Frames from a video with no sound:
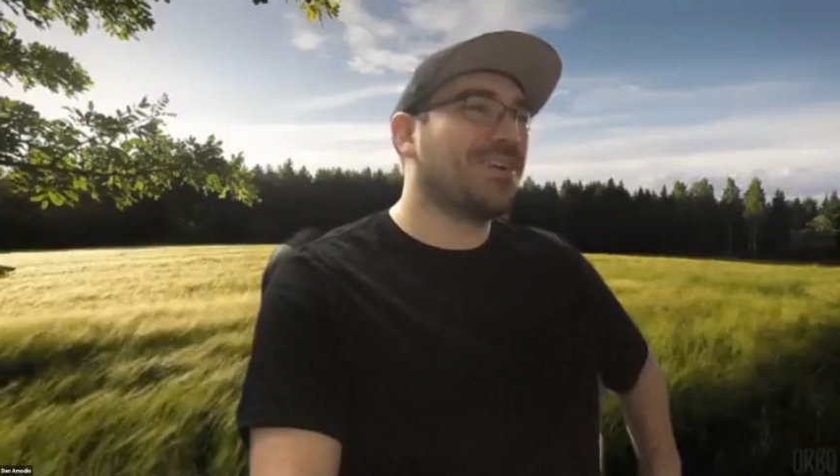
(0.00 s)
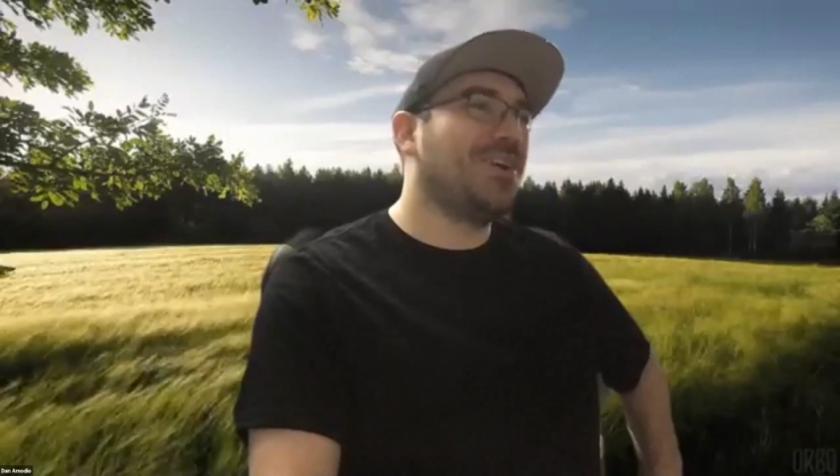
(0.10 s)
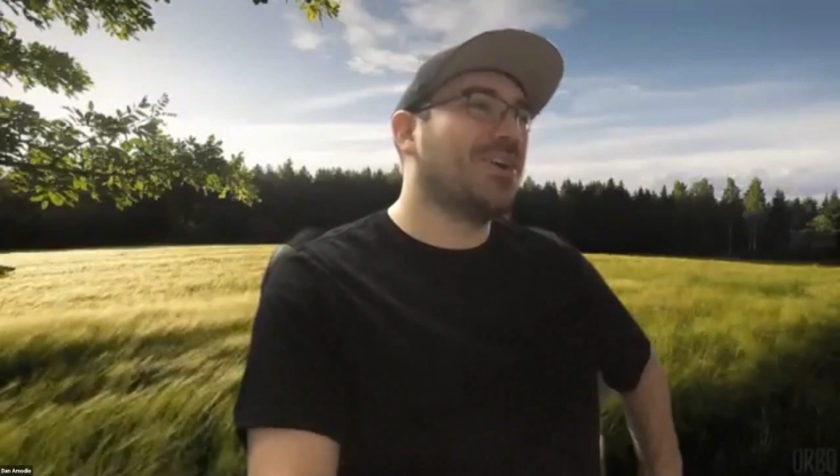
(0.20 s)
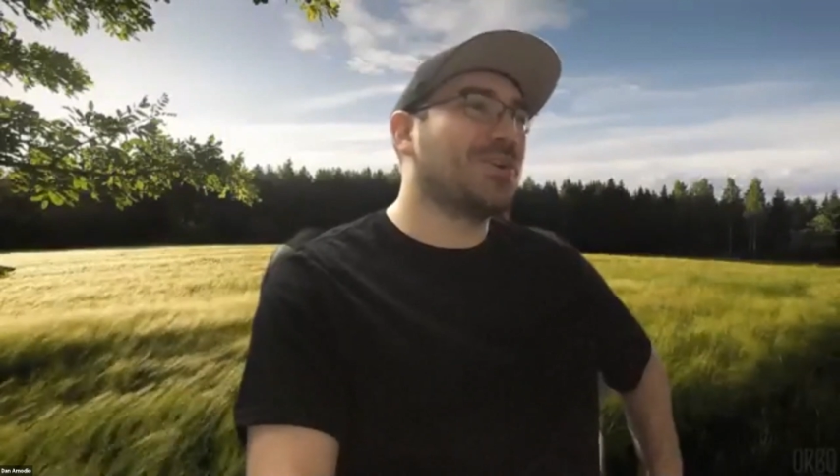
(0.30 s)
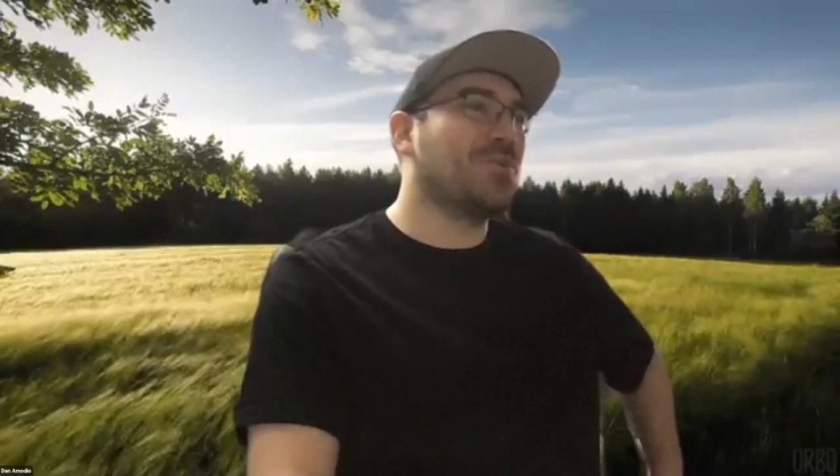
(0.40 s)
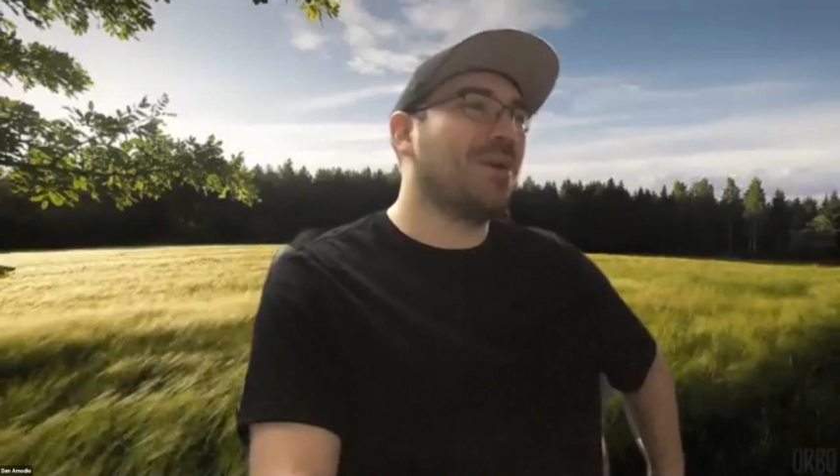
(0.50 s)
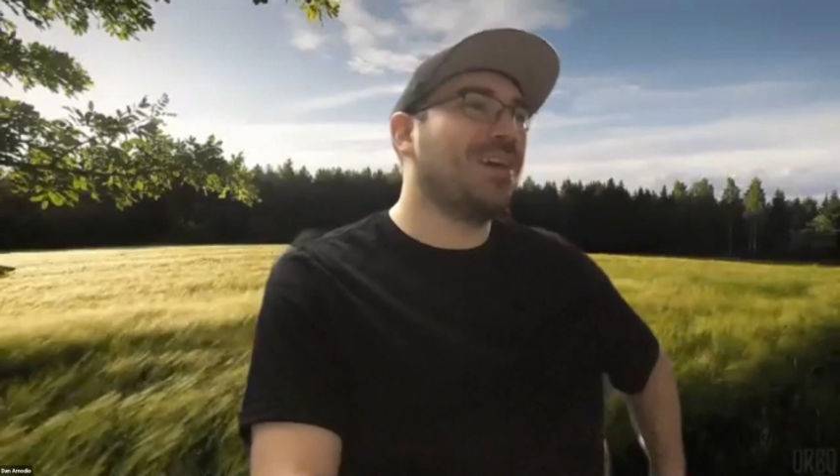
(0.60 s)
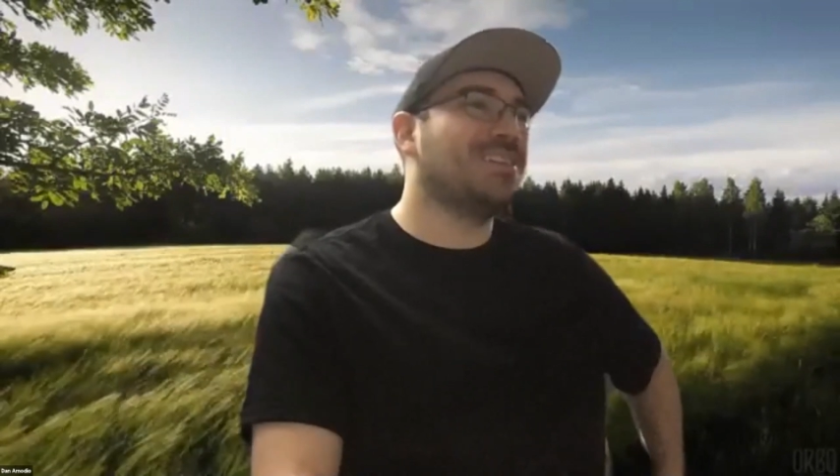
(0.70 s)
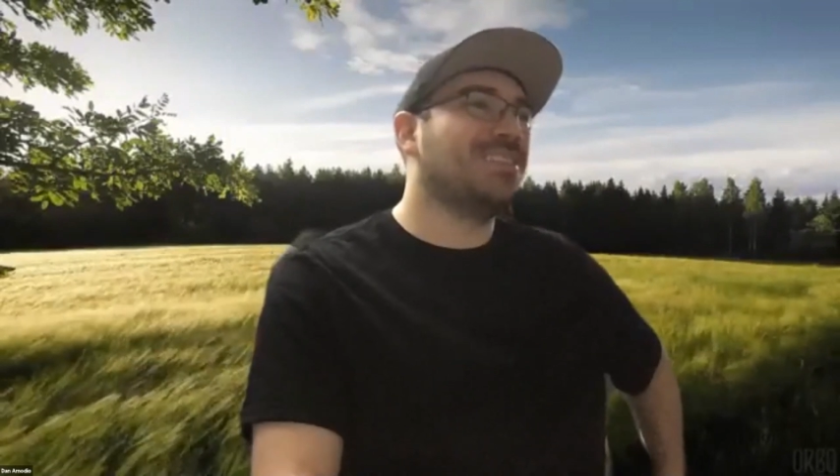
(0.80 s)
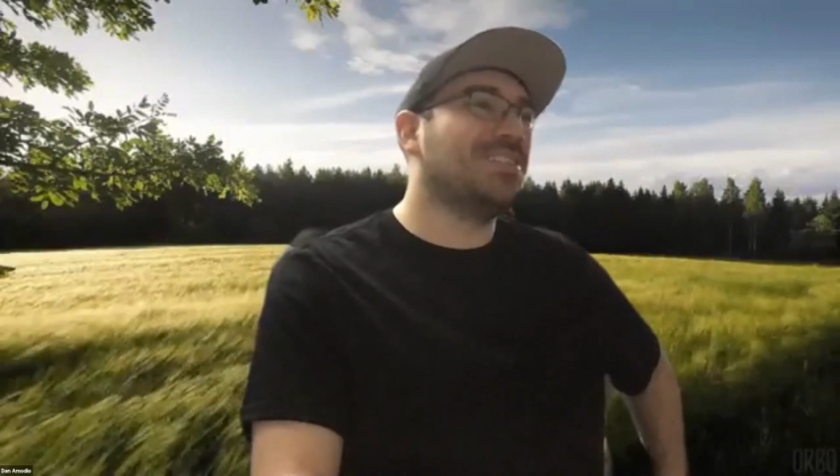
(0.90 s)
are you
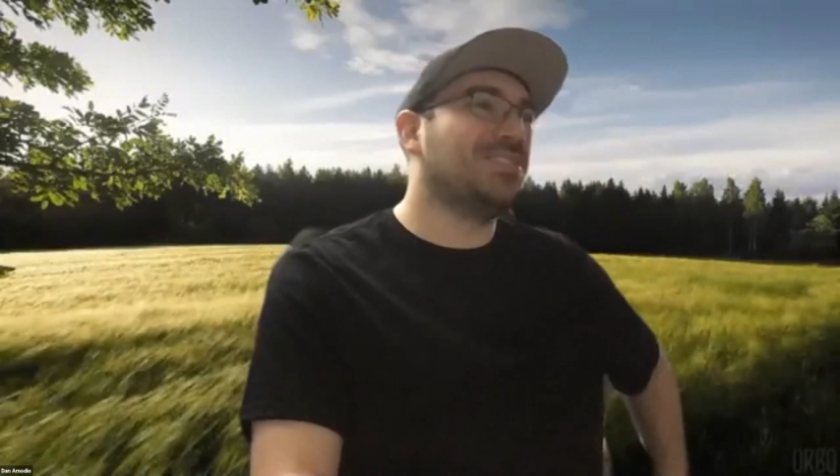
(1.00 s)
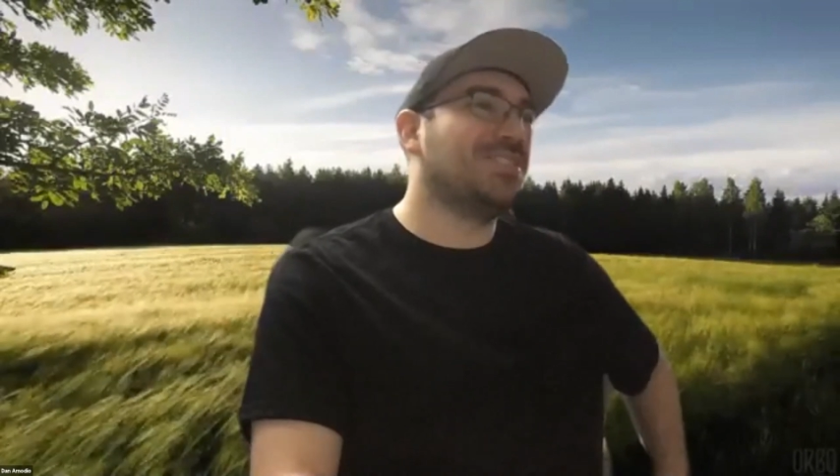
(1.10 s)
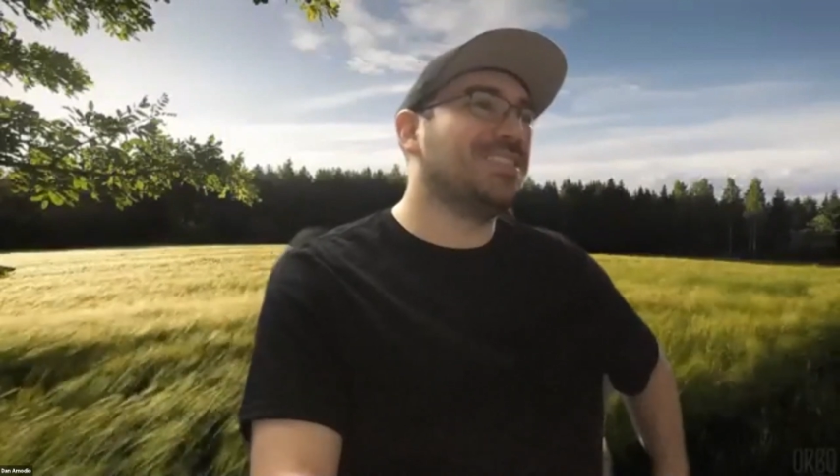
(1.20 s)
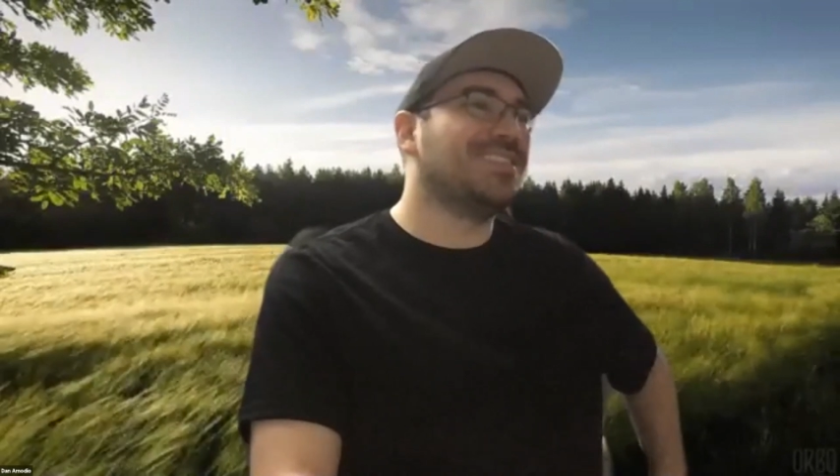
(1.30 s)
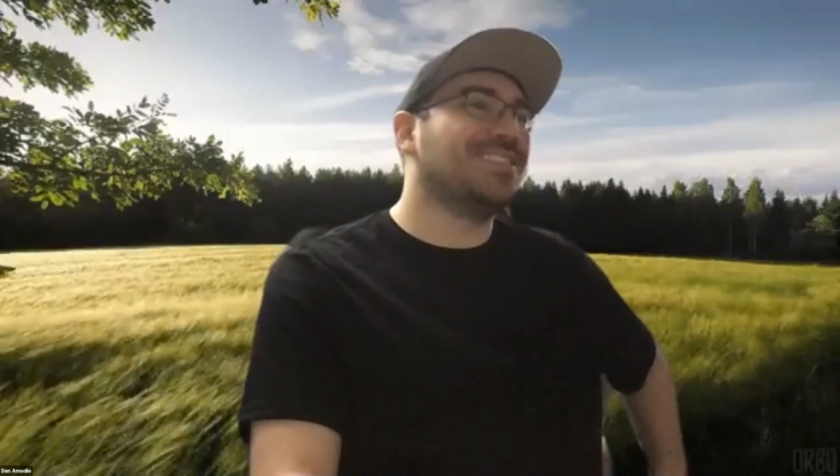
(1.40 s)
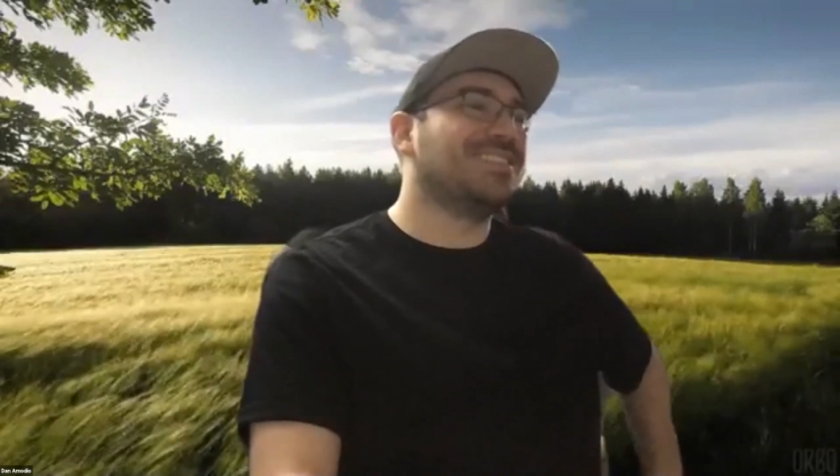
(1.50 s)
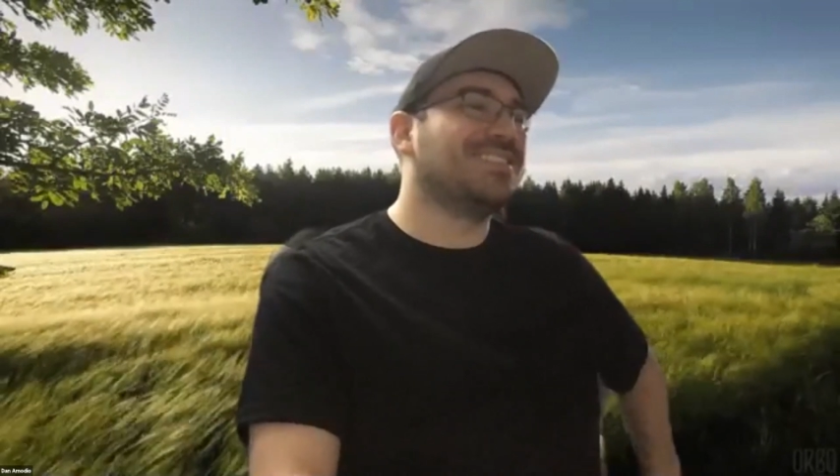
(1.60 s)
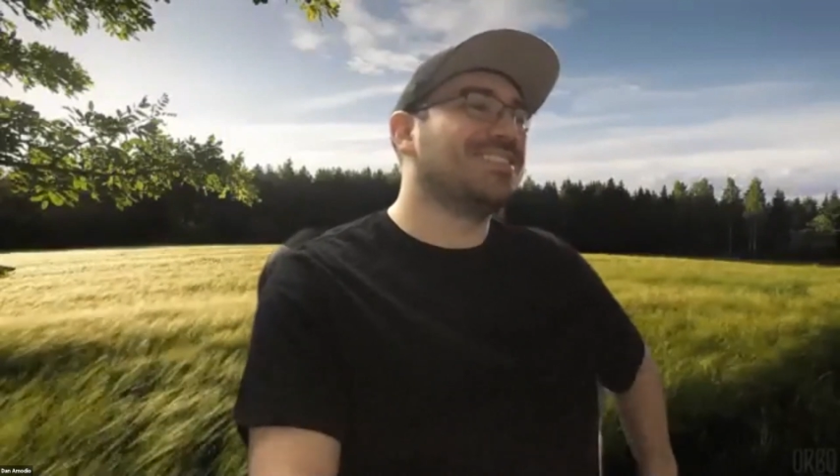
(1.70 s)
paying attention